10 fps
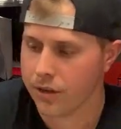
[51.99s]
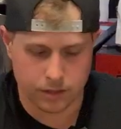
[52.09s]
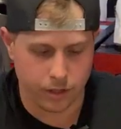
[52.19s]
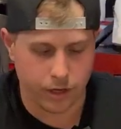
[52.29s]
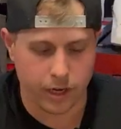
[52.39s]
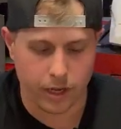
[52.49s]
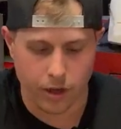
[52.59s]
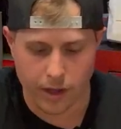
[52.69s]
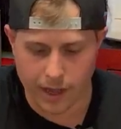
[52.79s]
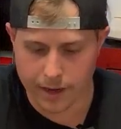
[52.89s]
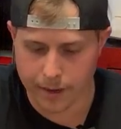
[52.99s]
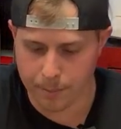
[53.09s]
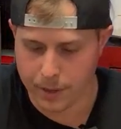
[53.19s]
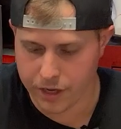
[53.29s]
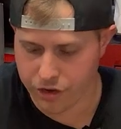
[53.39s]
So you're gonna go ahead
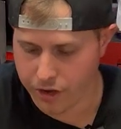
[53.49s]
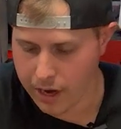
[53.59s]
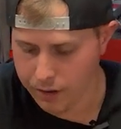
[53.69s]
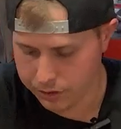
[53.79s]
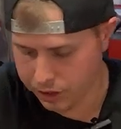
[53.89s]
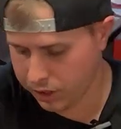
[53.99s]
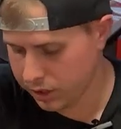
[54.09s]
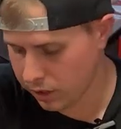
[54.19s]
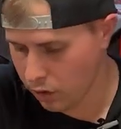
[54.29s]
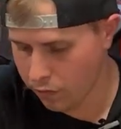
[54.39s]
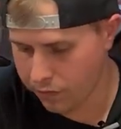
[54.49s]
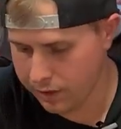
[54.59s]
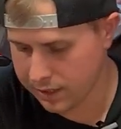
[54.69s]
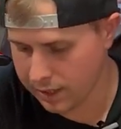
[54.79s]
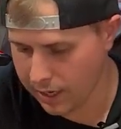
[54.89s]
and measure out just over
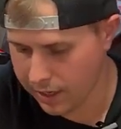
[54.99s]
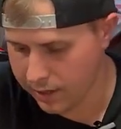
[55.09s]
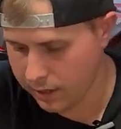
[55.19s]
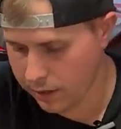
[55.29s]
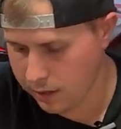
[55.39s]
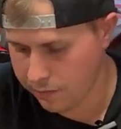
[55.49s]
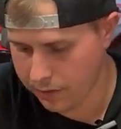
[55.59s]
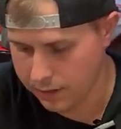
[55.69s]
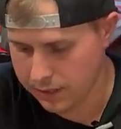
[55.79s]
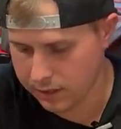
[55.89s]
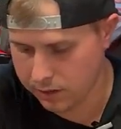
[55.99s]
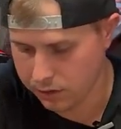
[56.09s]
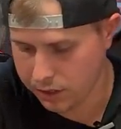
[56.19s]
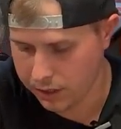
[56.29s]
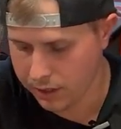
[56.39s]
the side of the
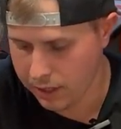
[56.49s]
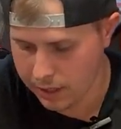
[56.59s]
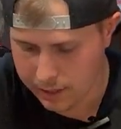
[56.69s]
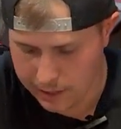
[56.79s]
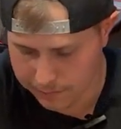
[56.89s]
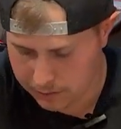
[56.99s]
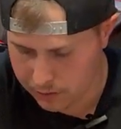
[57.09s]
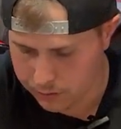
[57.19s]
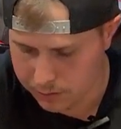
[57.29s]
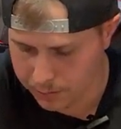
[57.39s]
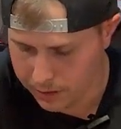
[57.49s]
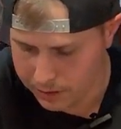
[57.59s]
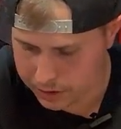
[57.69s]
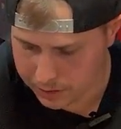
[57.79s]
stencil sheet. You're not gonna have to use much.